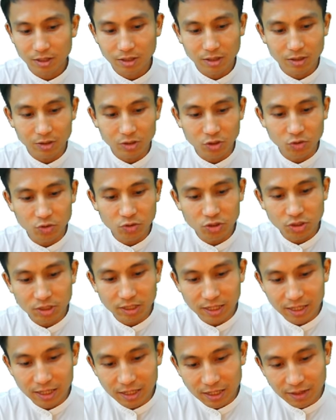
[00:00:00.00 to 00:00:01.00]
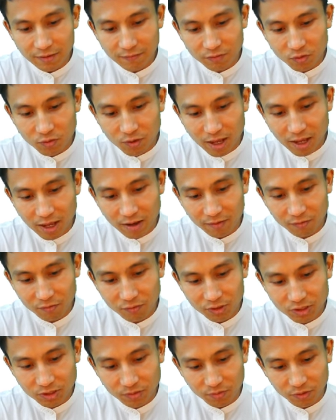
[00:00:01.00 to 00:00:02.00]
Usually, if you have
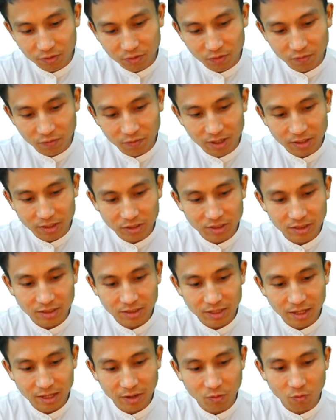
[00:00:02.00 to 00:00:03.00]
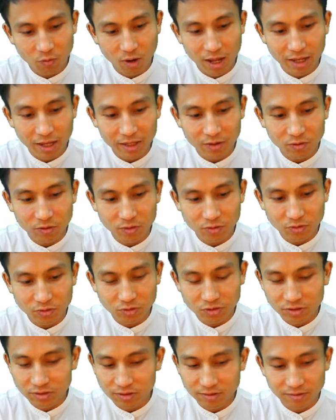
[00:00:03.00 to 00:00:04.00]
reciprocal function like y
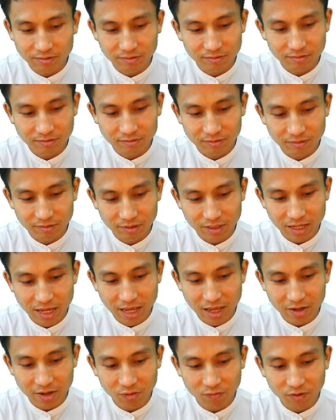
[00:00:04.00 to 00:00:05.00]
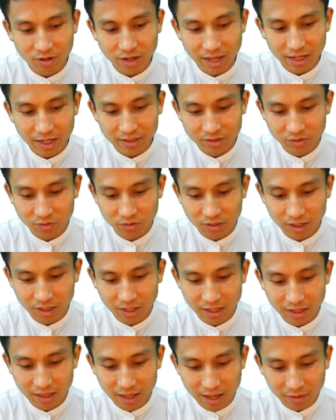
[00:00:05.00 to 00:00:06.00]
equals k over x, you're going to
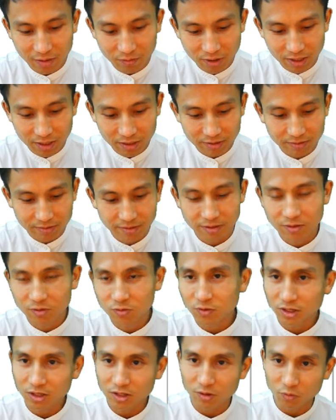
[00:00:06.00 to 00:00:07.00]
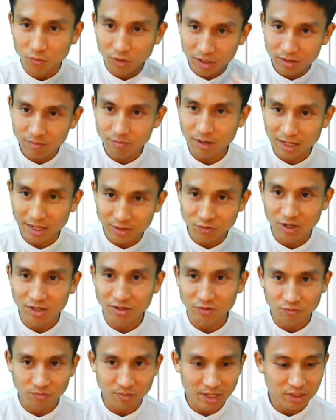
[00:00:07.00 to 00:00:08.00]
get that, right? We're going to work by
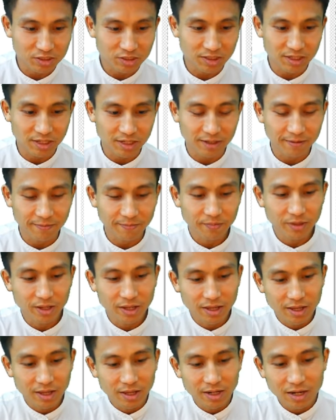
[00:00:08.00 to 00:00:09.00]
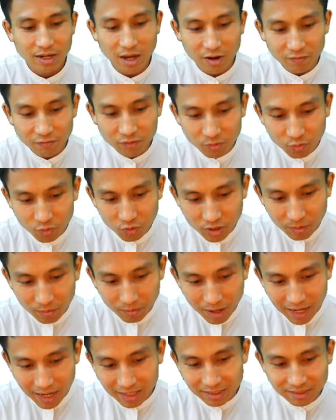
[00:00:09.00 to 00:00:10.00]
transformation here. Now, if you put a
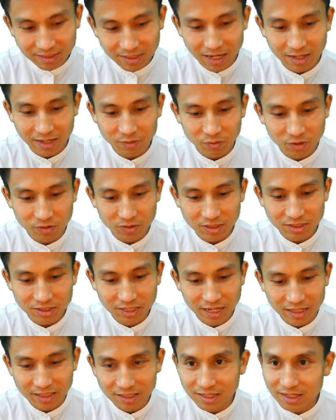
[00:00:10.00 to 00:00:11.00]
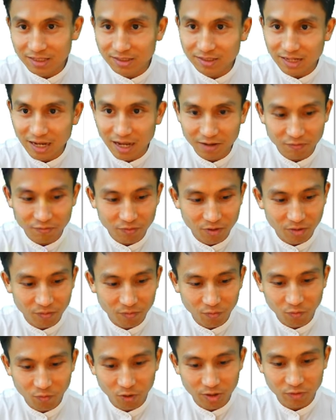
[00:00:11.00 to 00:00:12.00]
minus sign, well, in this case, let's start
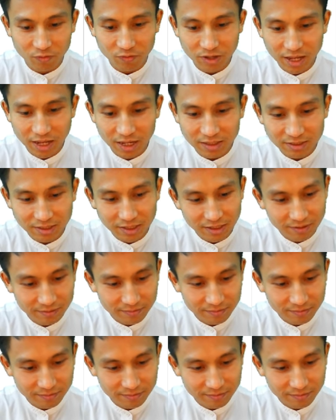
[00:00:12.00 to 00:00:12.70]
from 1 over x, yeah?